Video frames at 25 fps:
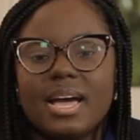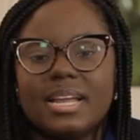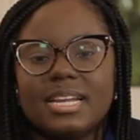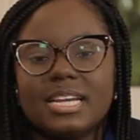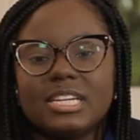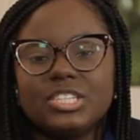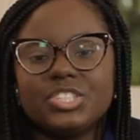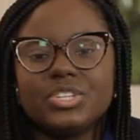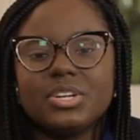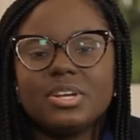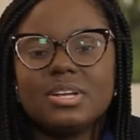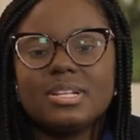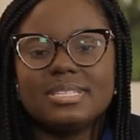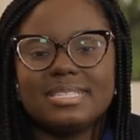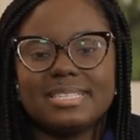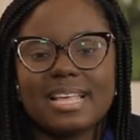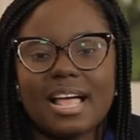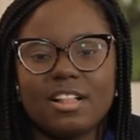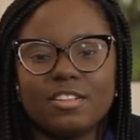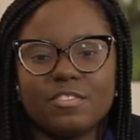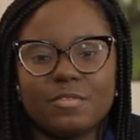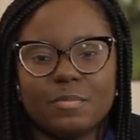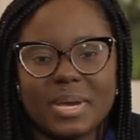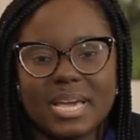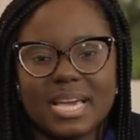Additional
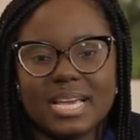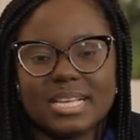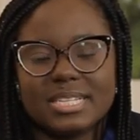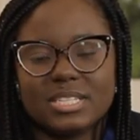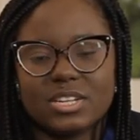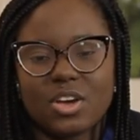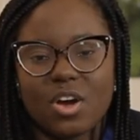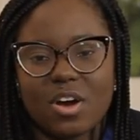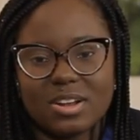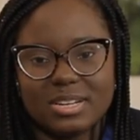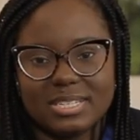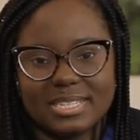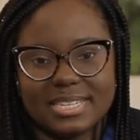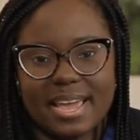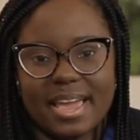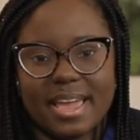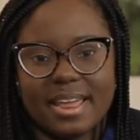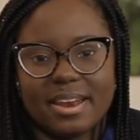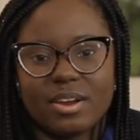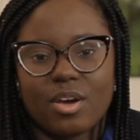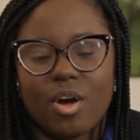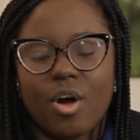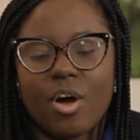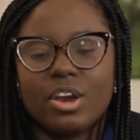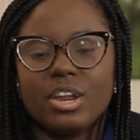self-paced
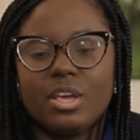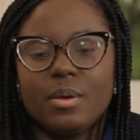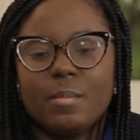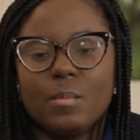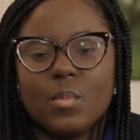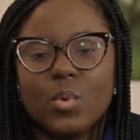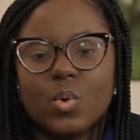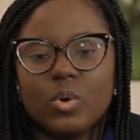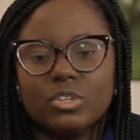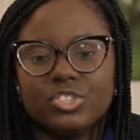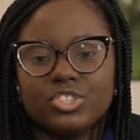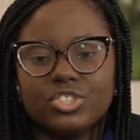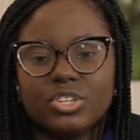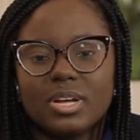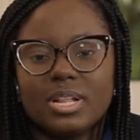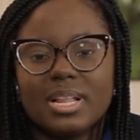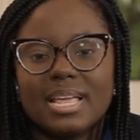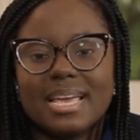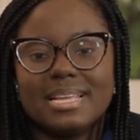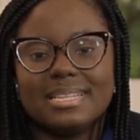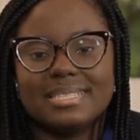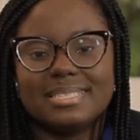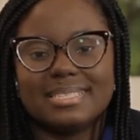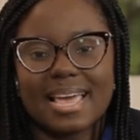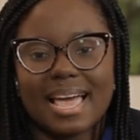content on emotional
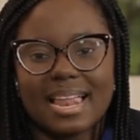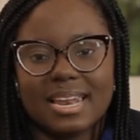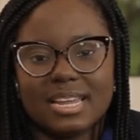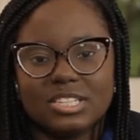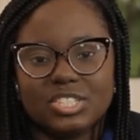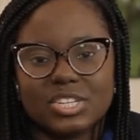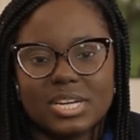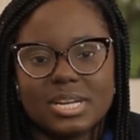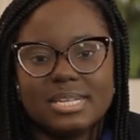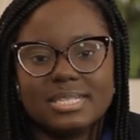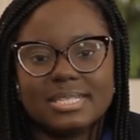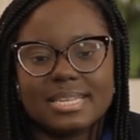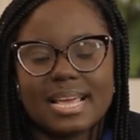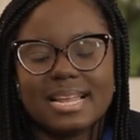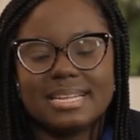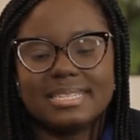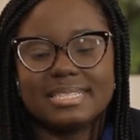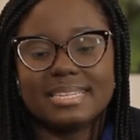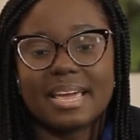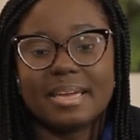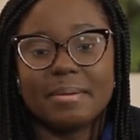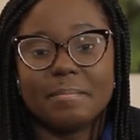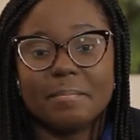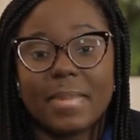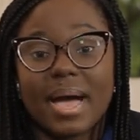intelligence and
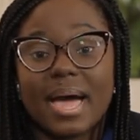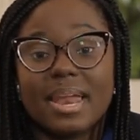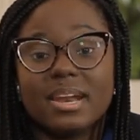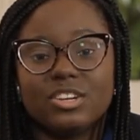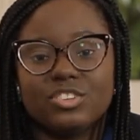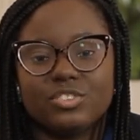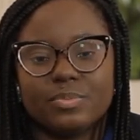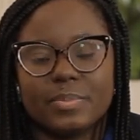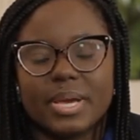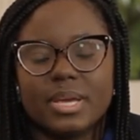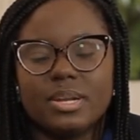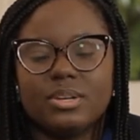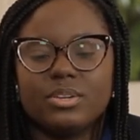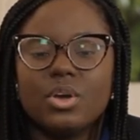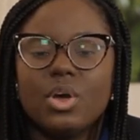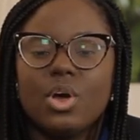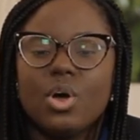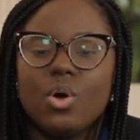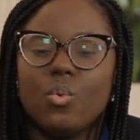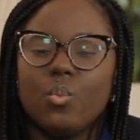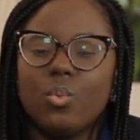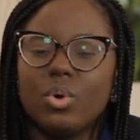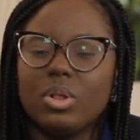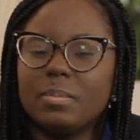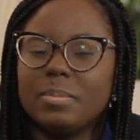time management
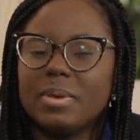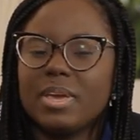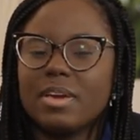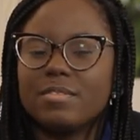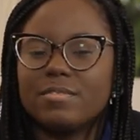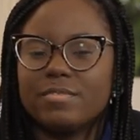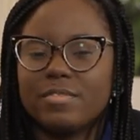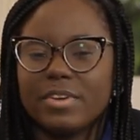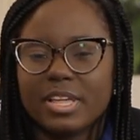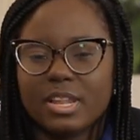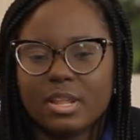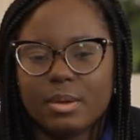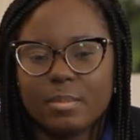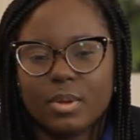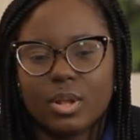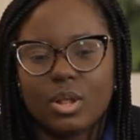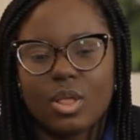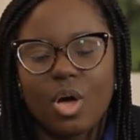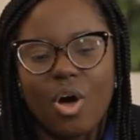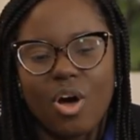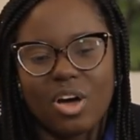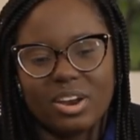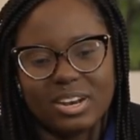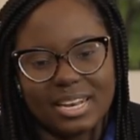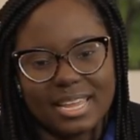will be
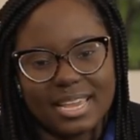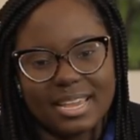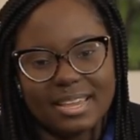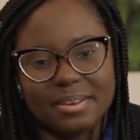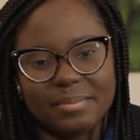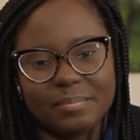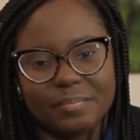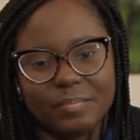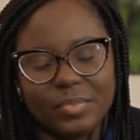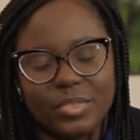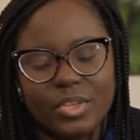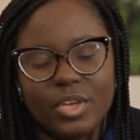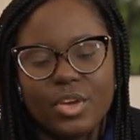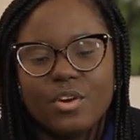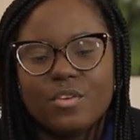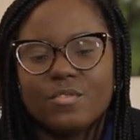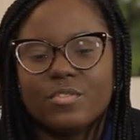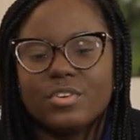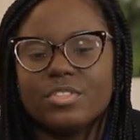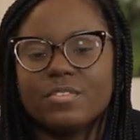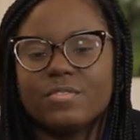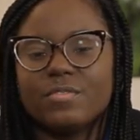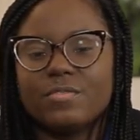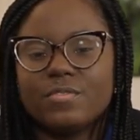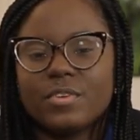available online.
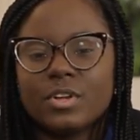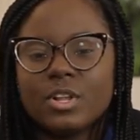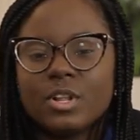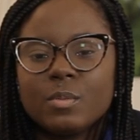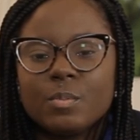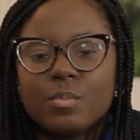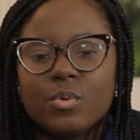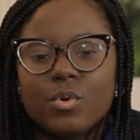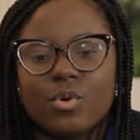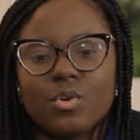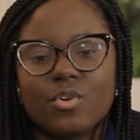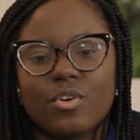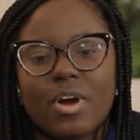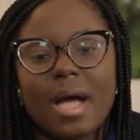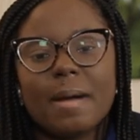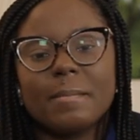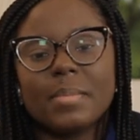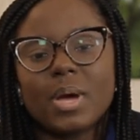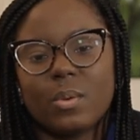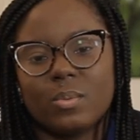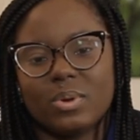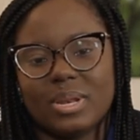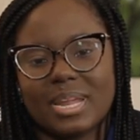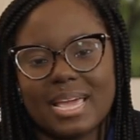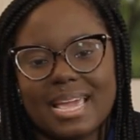For the full program
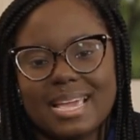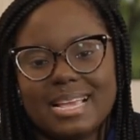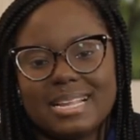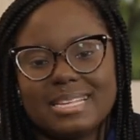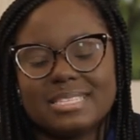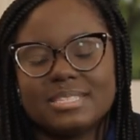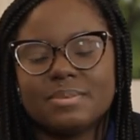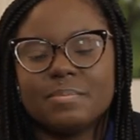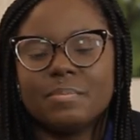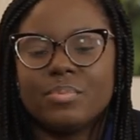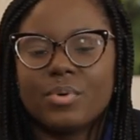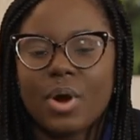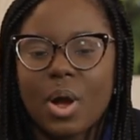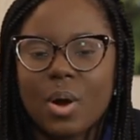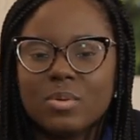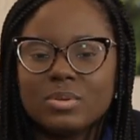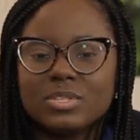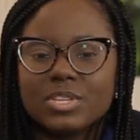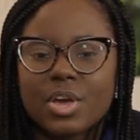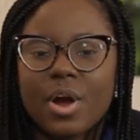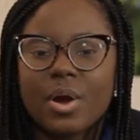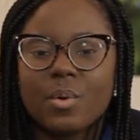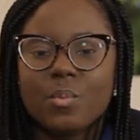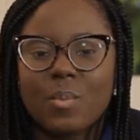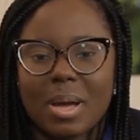outlines,
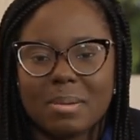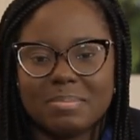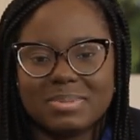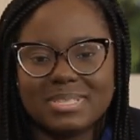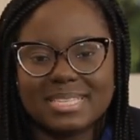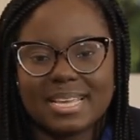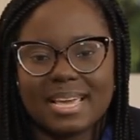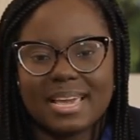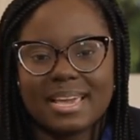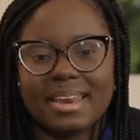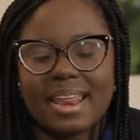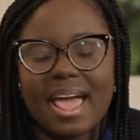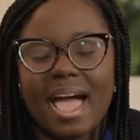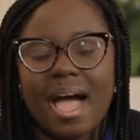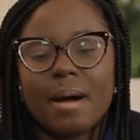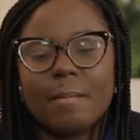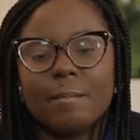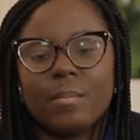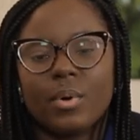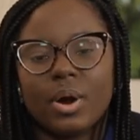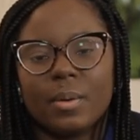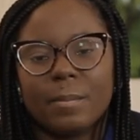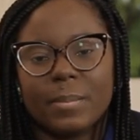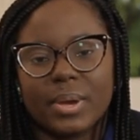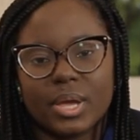browse our website at
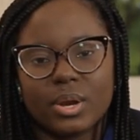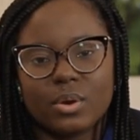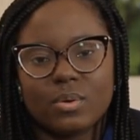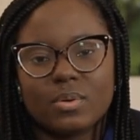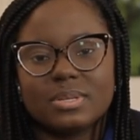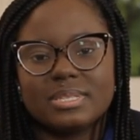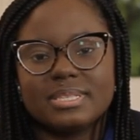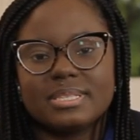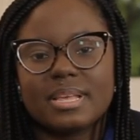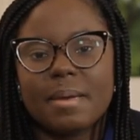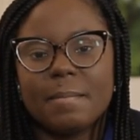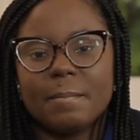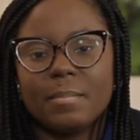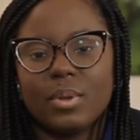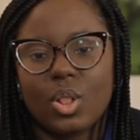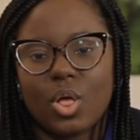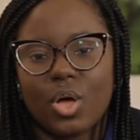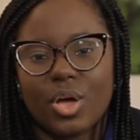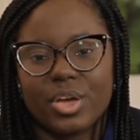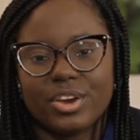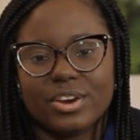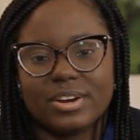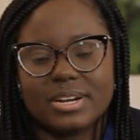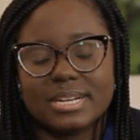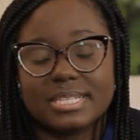
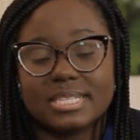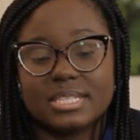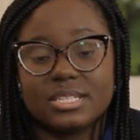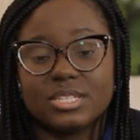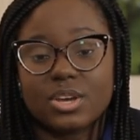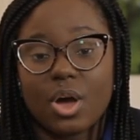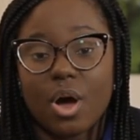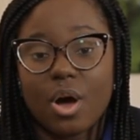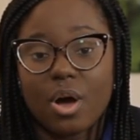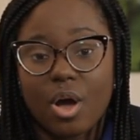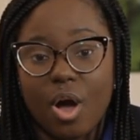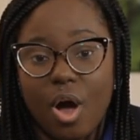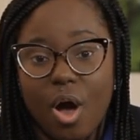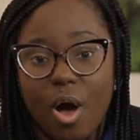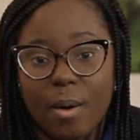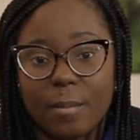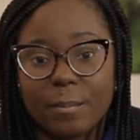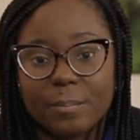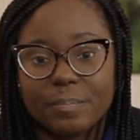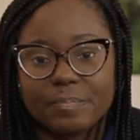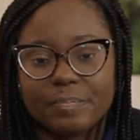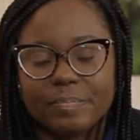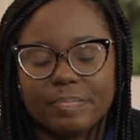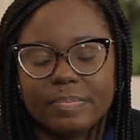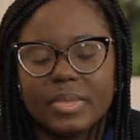
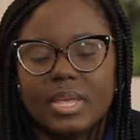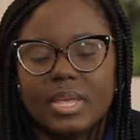barbadosemployers.com.